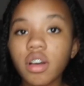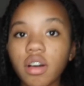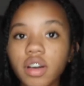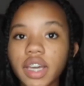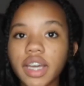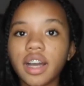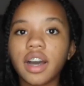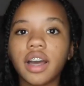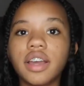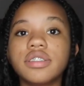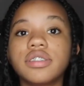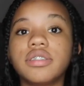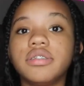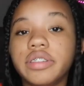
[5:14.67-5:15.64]
Okay guys,
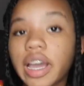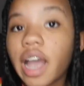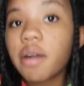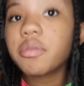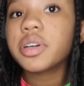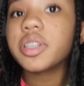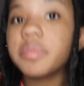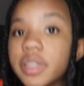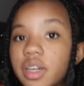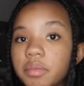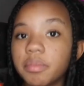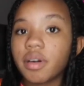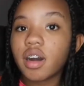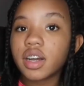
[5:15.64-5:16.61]
so now we're gonna be
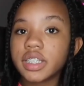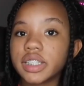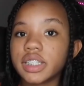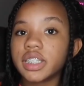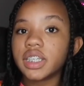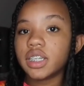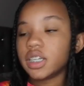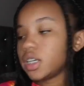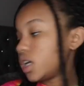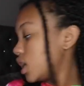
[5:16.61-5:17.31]
unboxing